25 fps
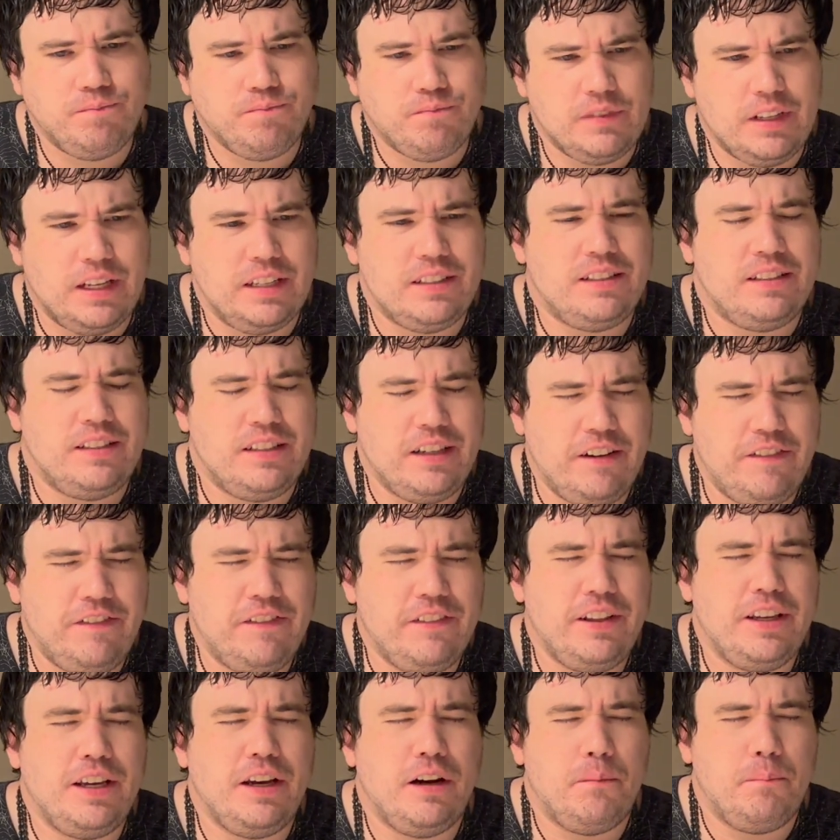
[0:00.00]
That's
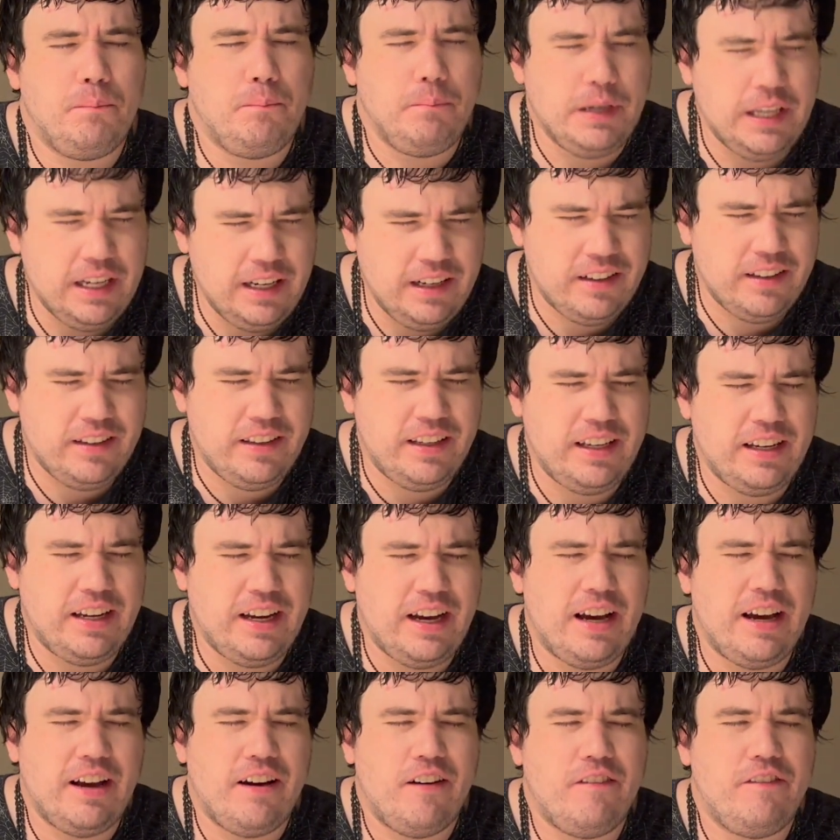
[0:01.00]
definitely immediately
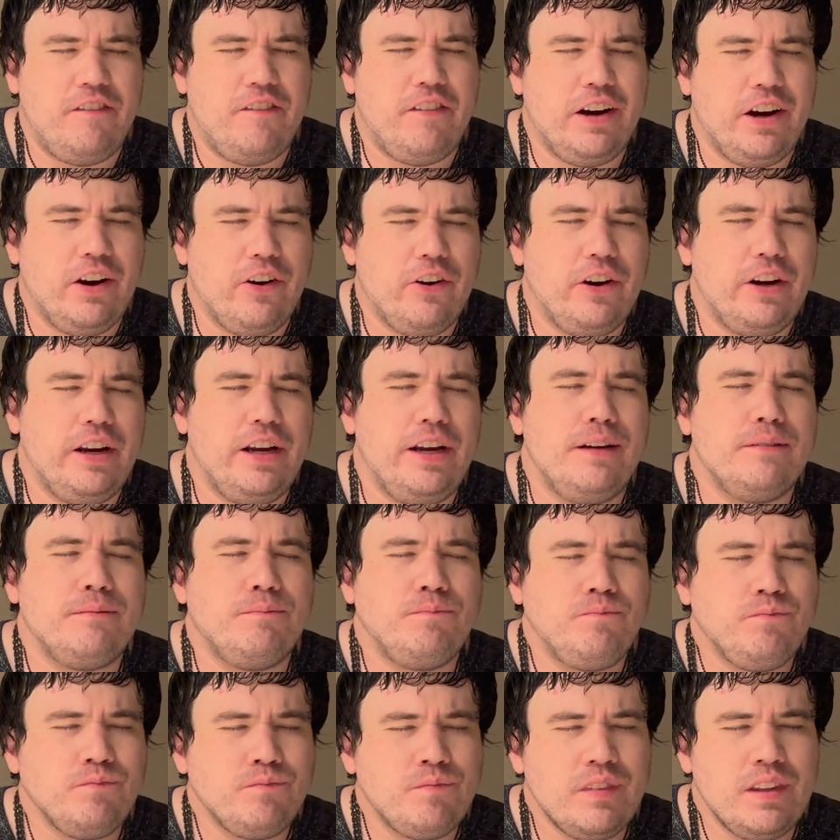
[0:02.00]
got a very
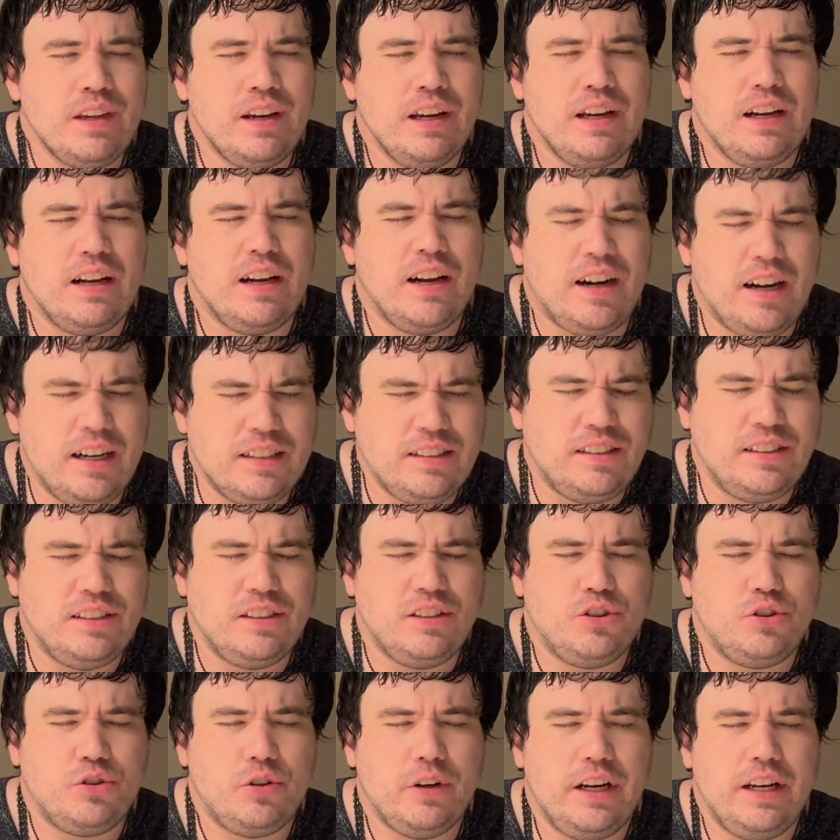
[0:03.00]

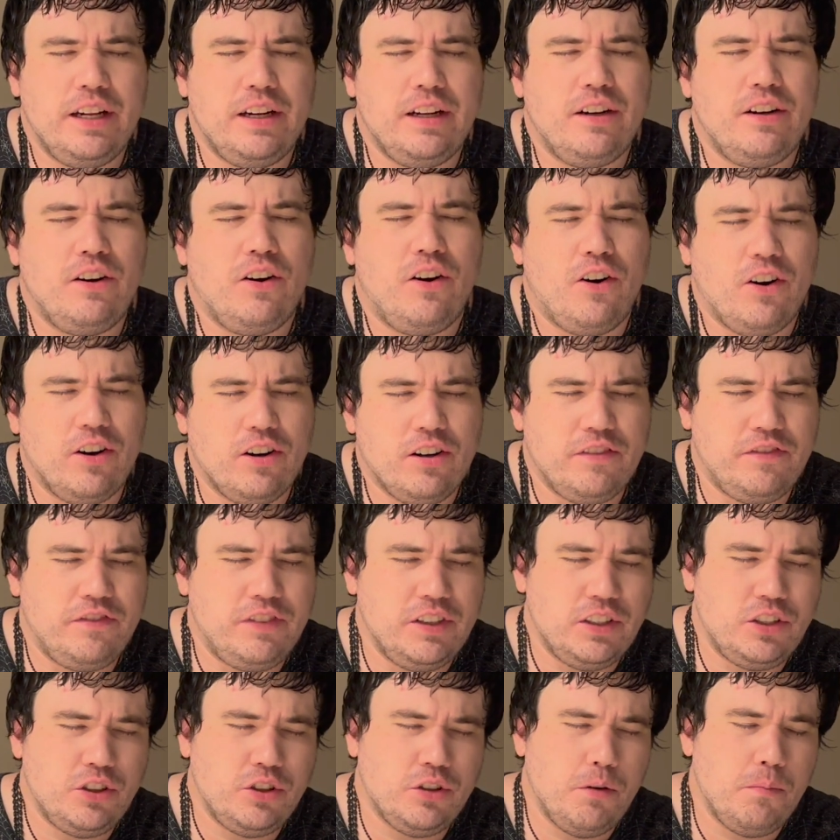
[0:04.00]
concentrated
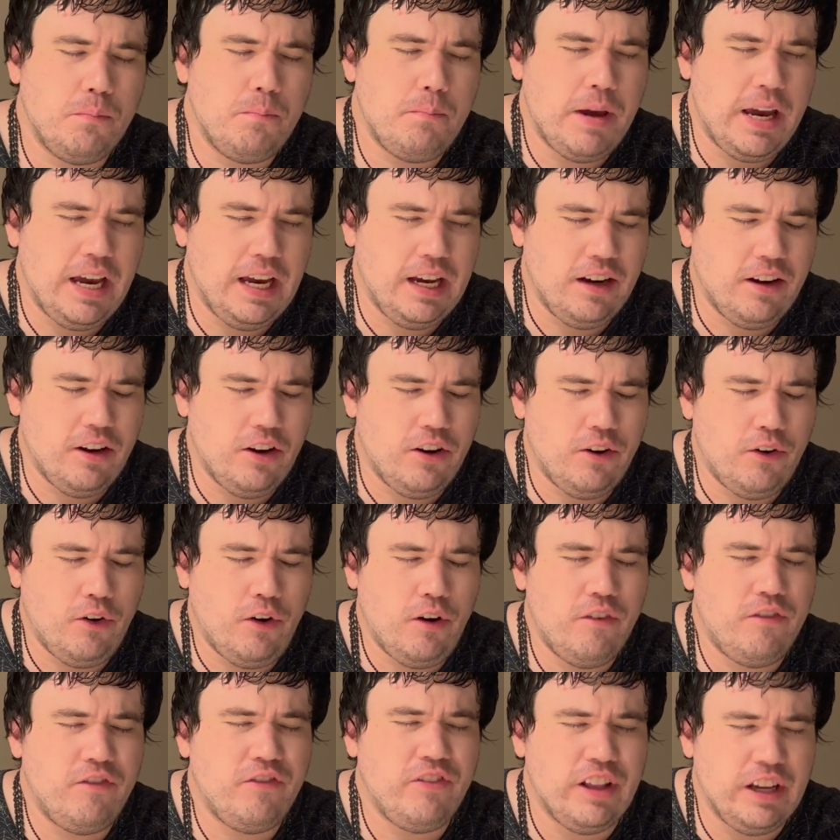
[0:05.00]
artificial
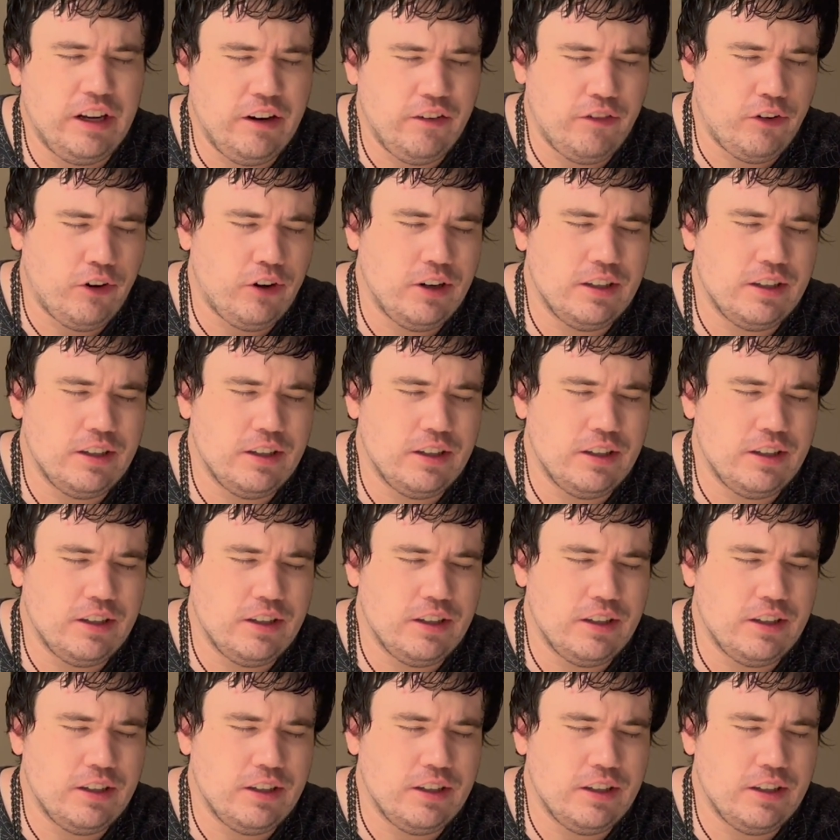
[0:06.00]
mango flavor.